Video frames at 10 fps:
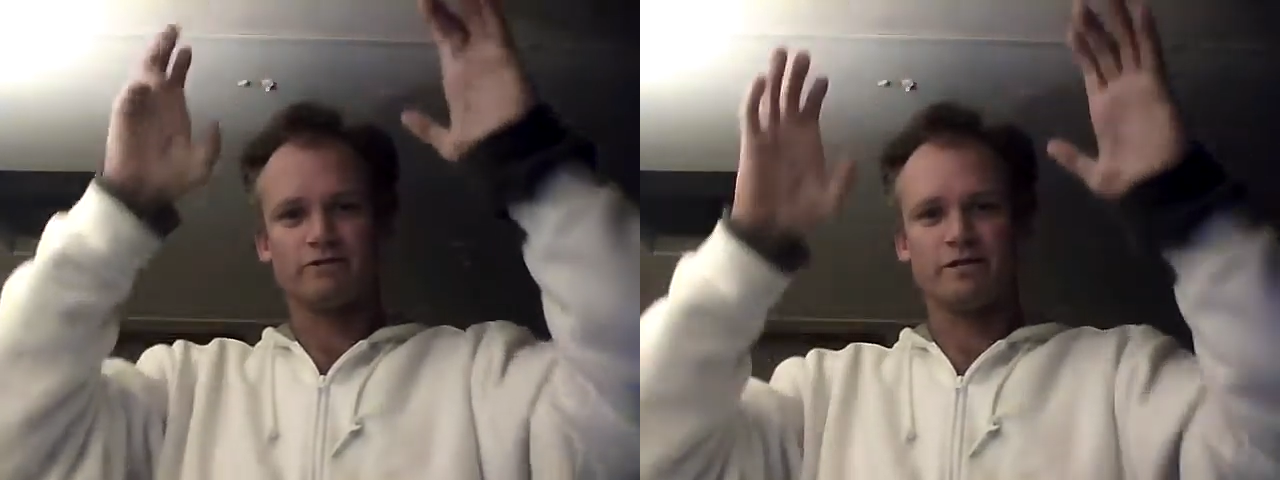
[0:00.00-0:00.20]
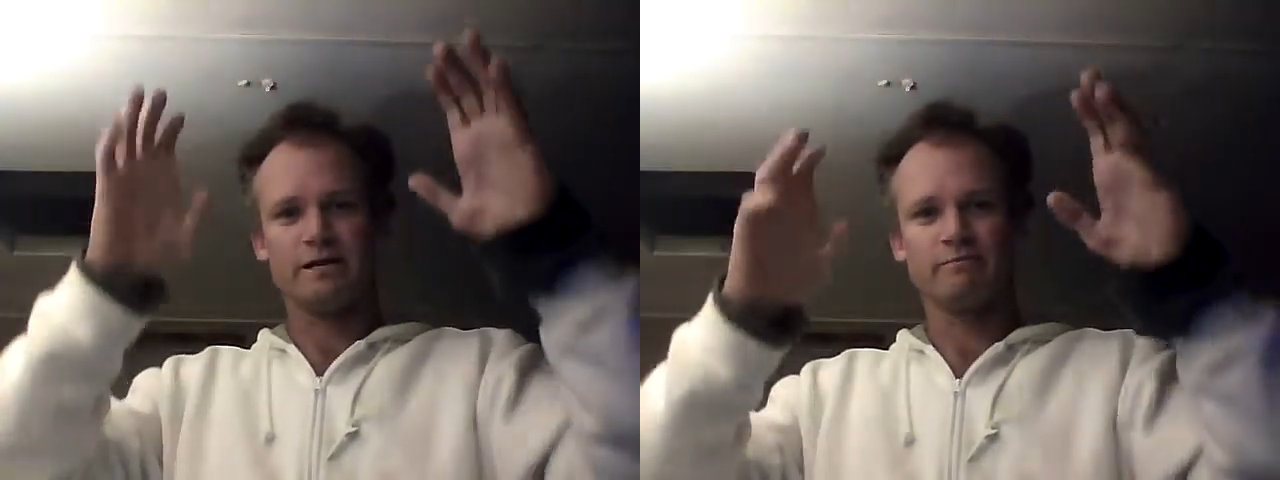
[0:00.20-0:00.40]

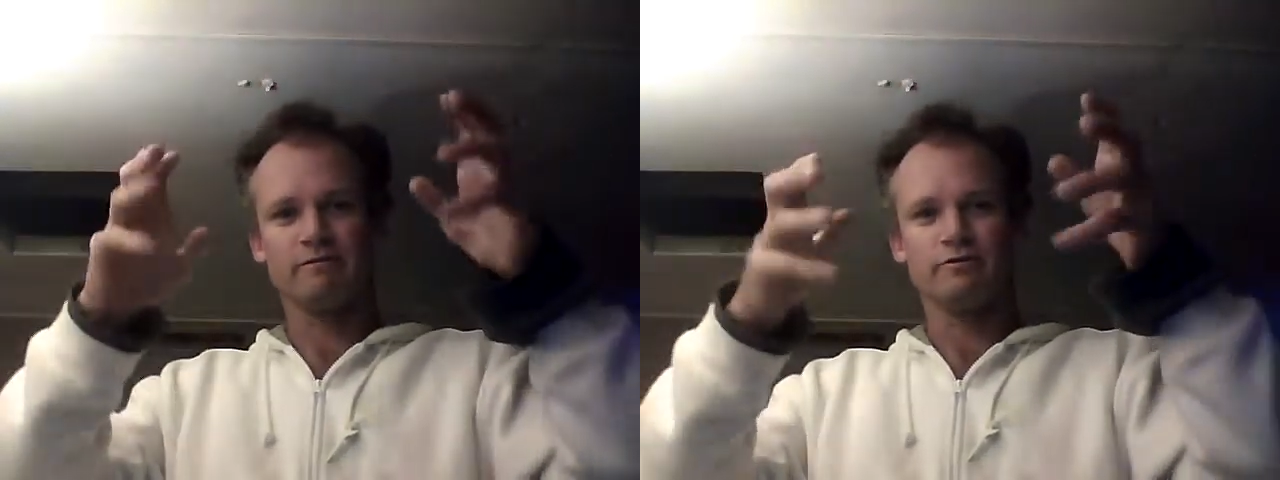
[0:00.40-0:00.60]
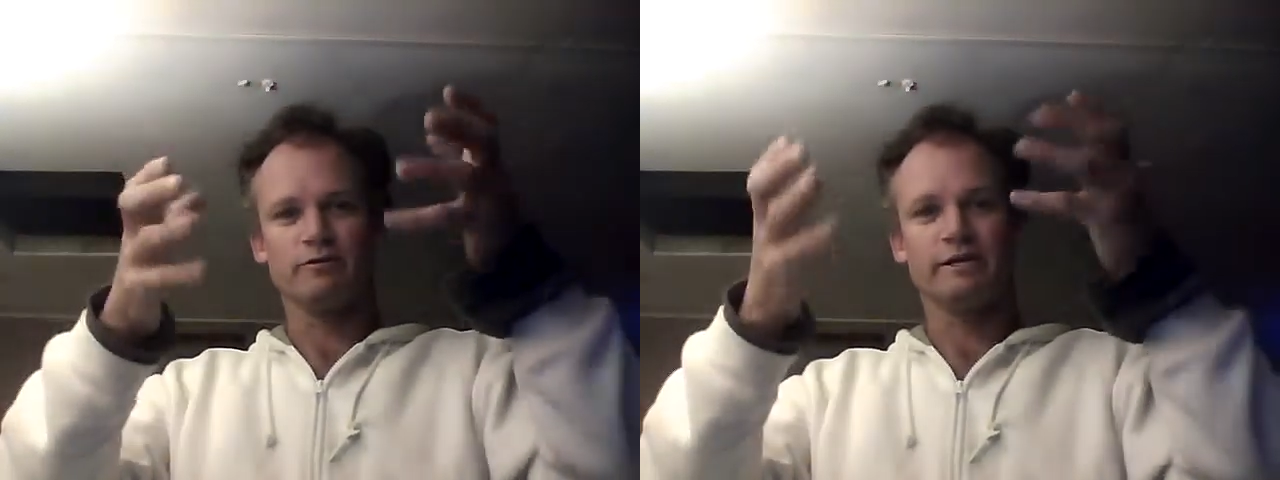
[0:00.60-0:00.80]
jam
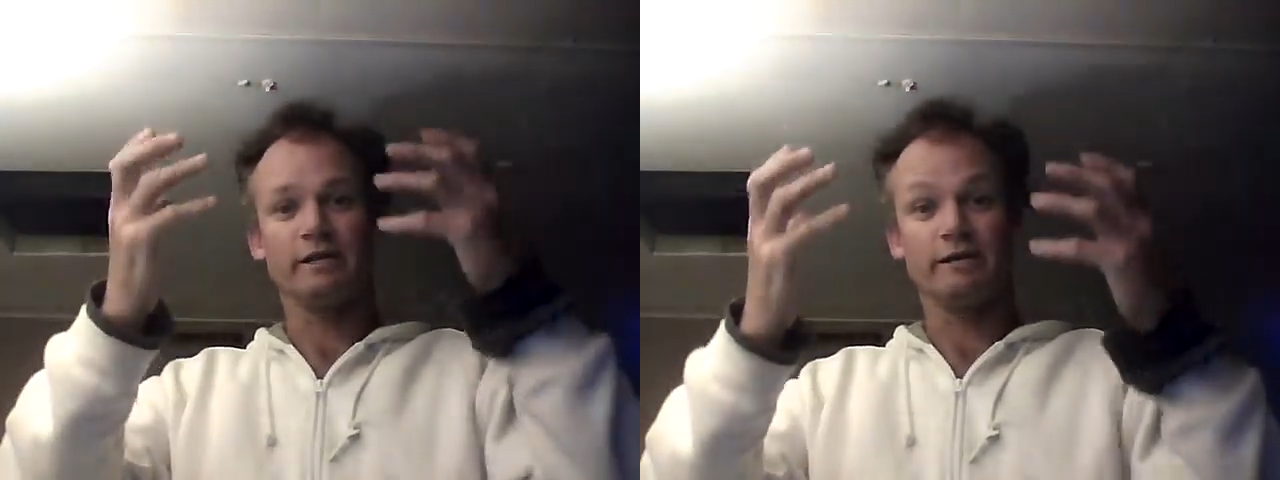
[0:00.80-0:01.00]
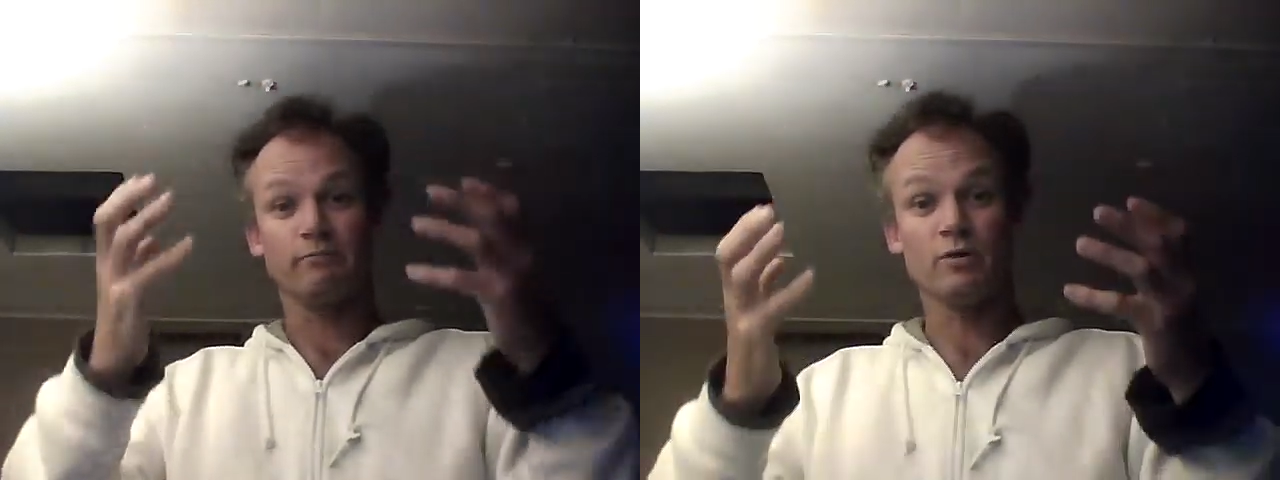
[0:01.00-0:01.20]
of your
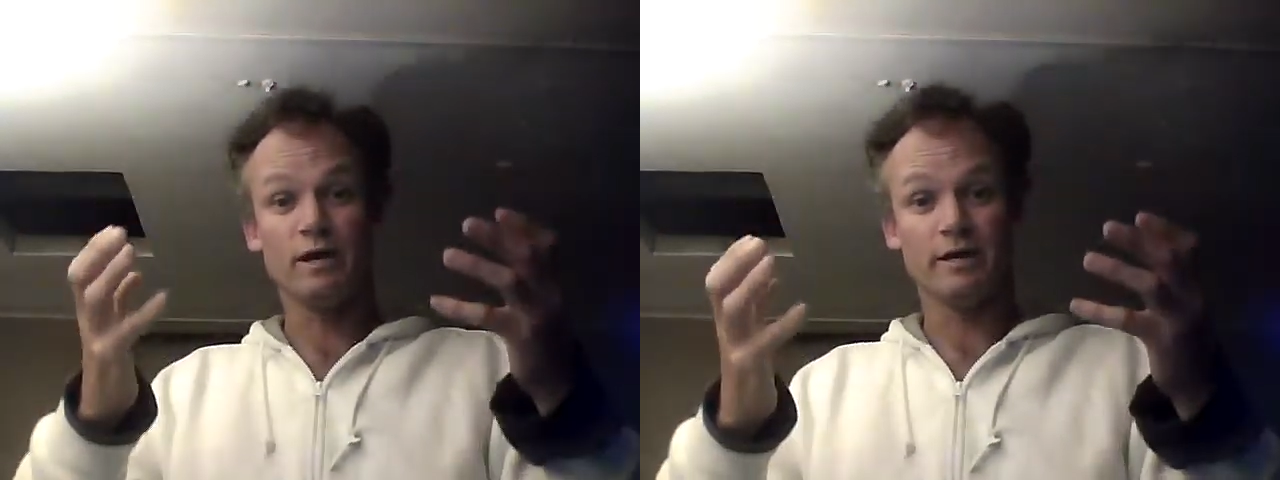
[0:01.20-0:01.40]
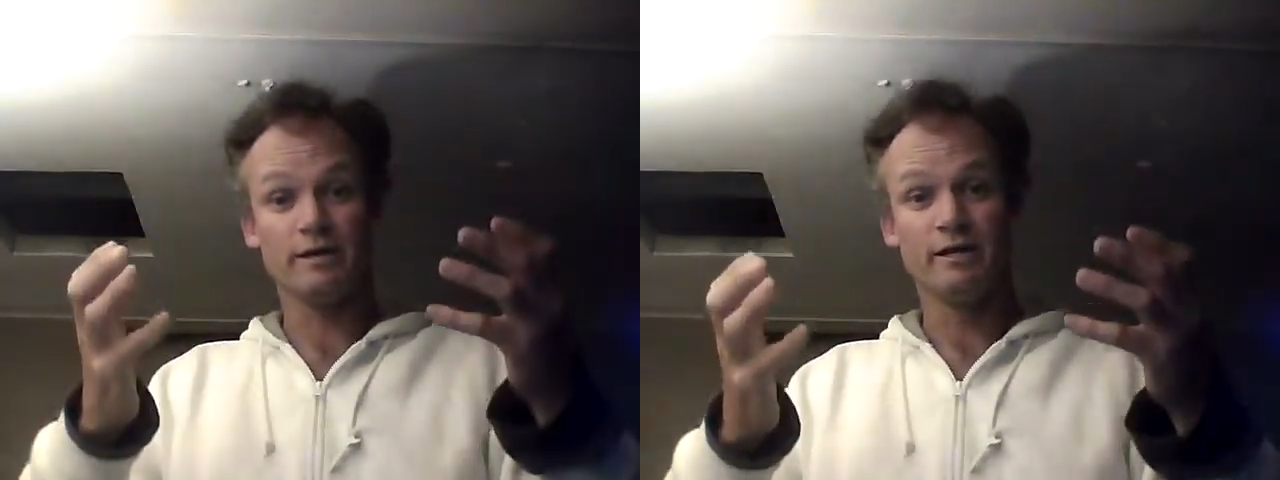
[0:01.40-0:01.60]
daily
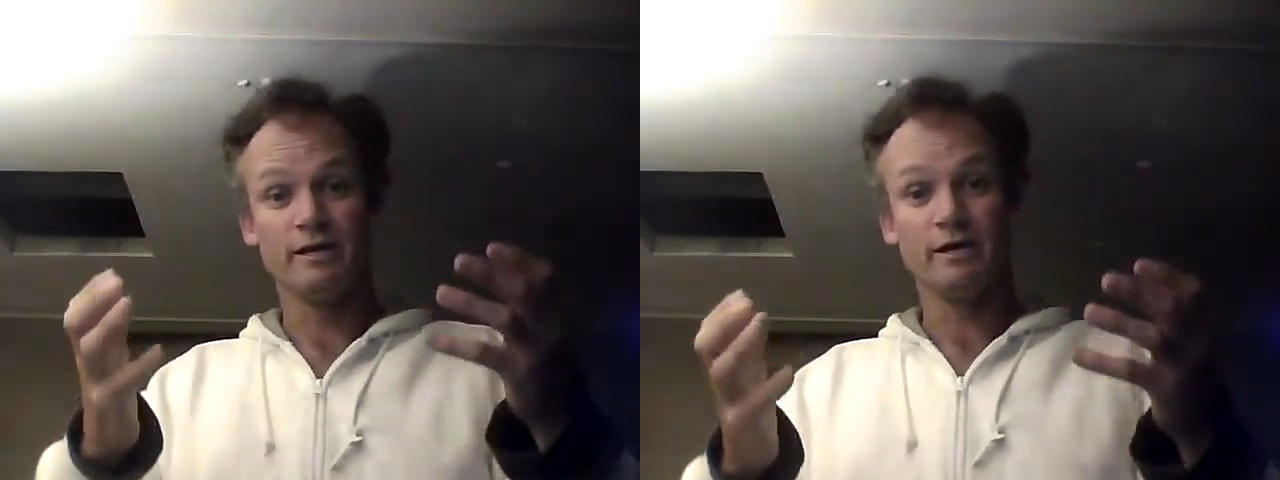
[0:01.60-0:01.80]
bread,